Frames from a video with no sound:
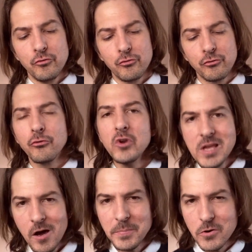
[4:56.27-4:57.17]
free
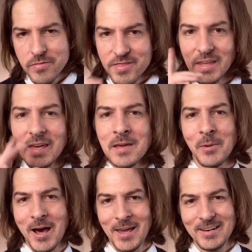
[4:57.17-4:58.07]
up your thinking
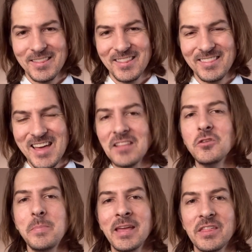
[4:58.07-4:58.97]
mind, that's
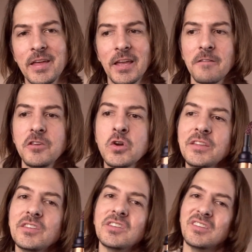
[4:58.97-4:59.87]
a big thing. If you can
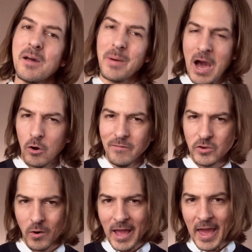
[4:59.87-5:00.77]
step out of
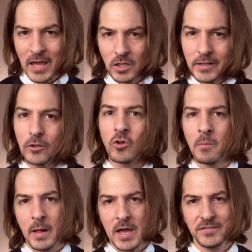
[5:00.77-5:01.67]
your analytical
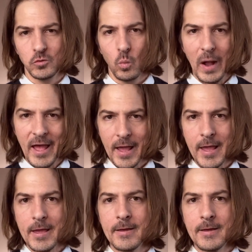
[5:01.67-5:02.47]
mind's way